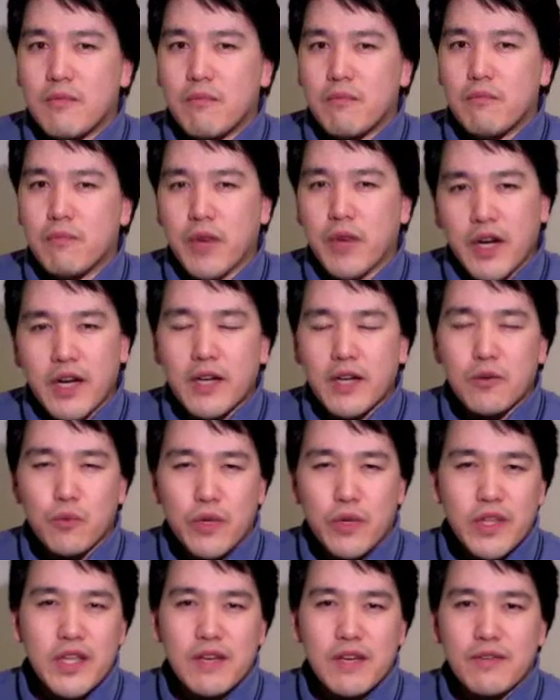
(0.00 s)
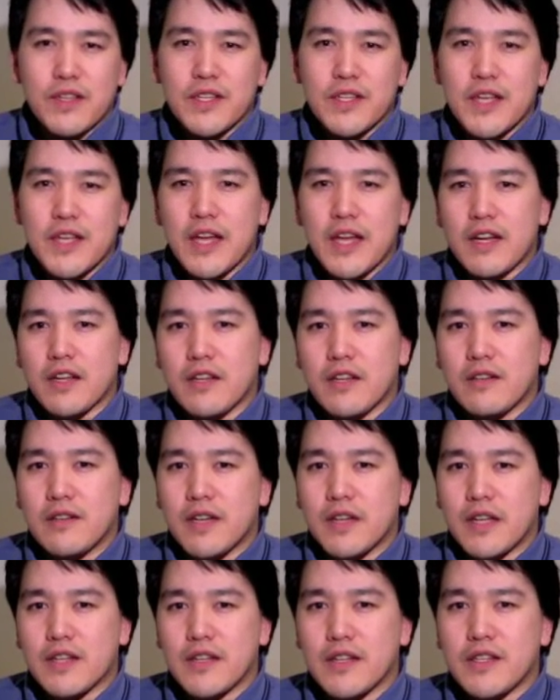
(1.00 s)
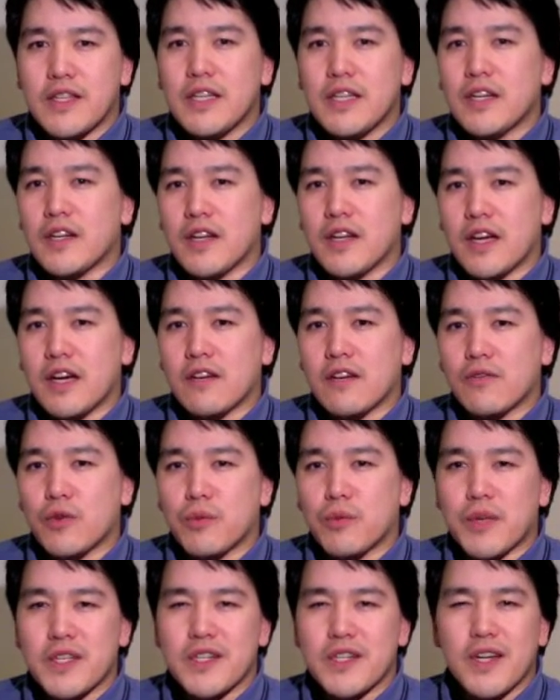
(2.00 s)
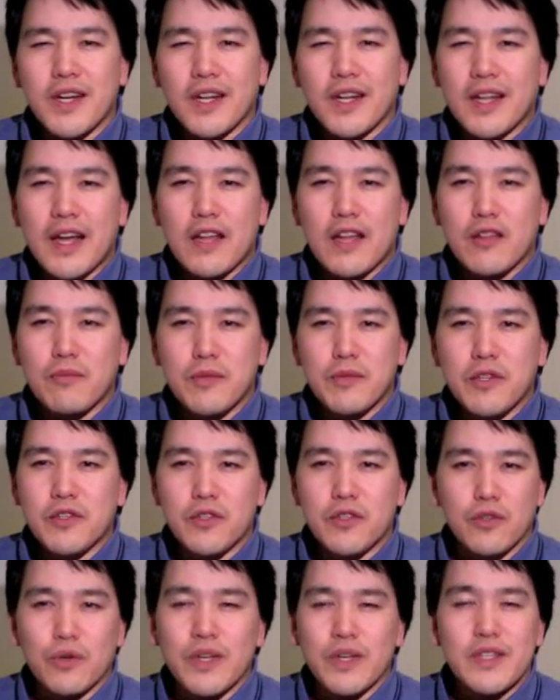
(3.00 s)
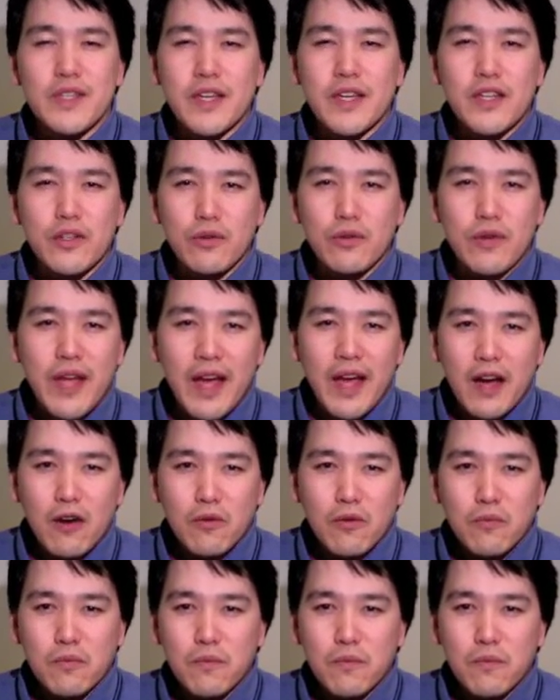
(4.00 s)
But when they have ascended and seen enough, we must not allow them to do as they do now.